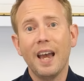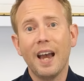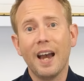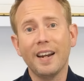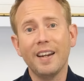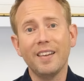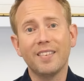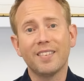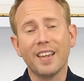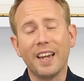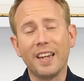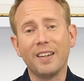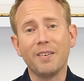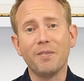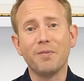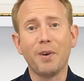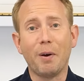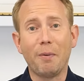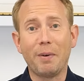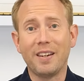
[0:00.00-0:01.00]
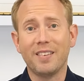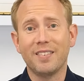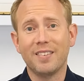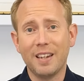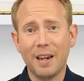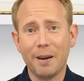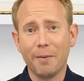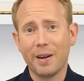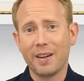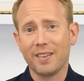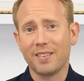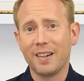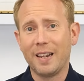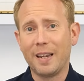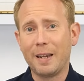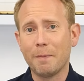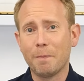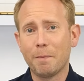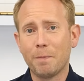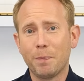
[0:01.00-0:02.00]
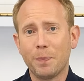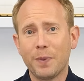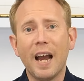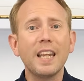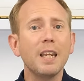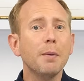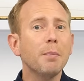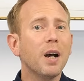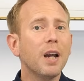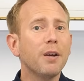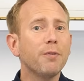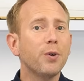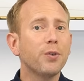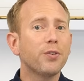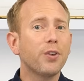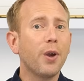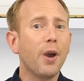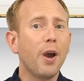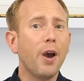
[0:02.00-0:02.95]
and it's taken very seriously. And you might have also